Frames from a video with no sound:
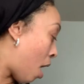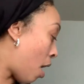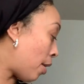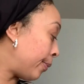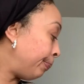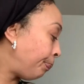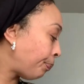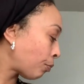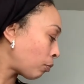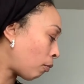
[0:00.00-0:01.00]

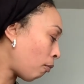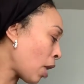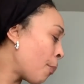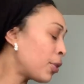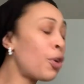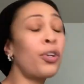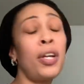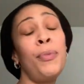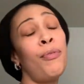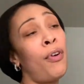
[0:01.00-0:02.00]
But don't
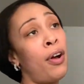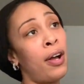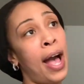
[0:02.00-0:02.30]
get me wrong,